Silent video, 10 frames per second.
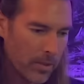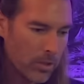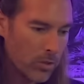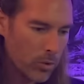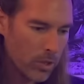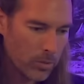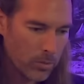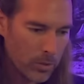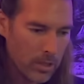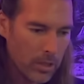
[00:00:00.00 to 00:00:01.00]
the Zuni are
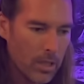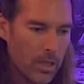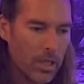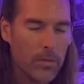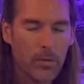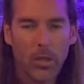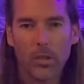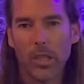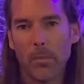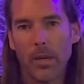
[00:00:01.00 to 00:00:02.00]
really kind of
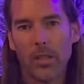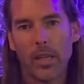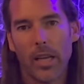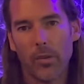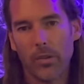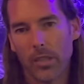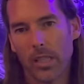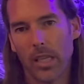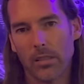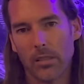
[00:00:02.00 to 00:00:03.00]
talking about how they're
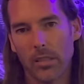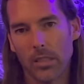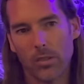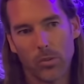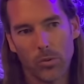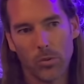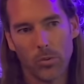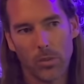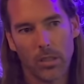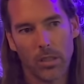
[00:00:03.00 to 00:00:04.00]
connected into
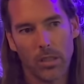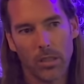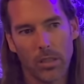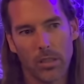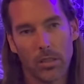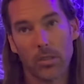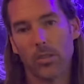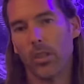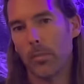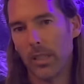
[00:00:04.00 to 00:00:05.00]
the, the
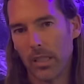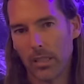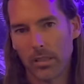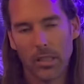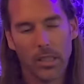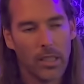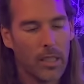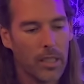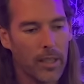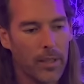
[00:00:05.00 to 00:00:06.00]
star beings.
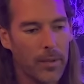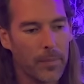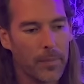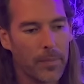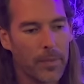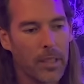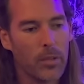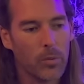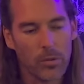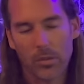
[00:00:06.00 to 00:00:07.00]
Um,
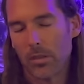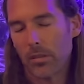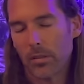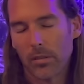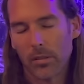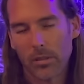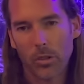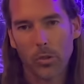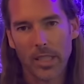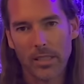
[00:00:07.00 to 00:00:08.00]
he was
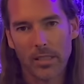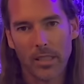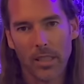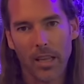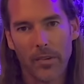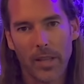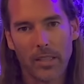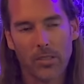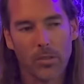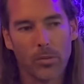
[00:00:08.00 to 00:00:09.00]
showcased in a lot of
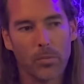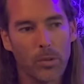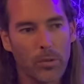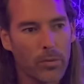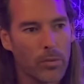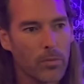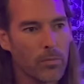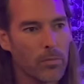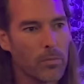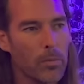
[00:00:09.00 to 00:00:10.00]
that. So beautiful,
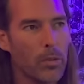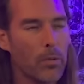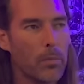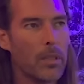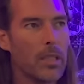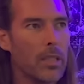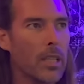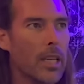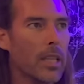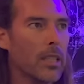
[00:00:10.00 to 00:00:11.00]
beautiful being,
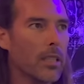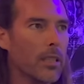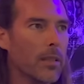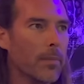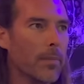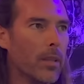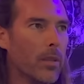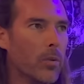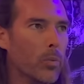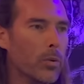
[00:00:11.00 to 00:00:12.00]
and um,
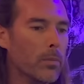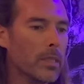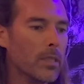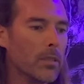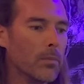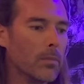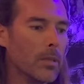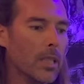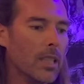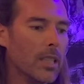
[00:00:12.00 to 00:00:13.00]
we'll miss him,
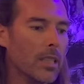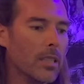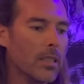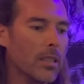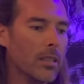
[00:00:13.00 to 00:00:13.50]
and uh,